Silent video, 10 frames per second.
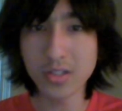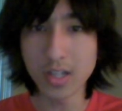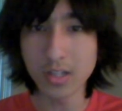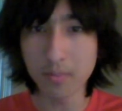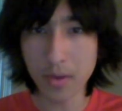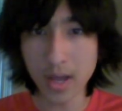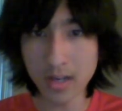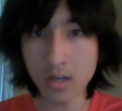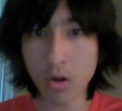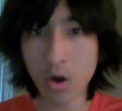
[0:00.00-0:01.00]
stays
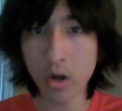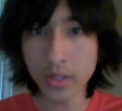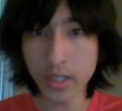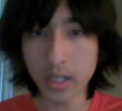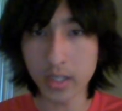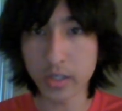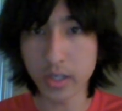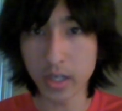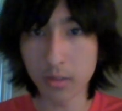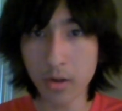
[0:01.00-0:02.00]
dependent on the
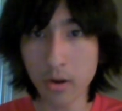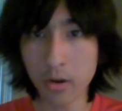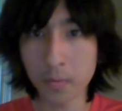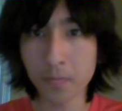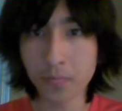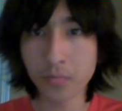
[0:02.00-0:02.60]
alienating parent.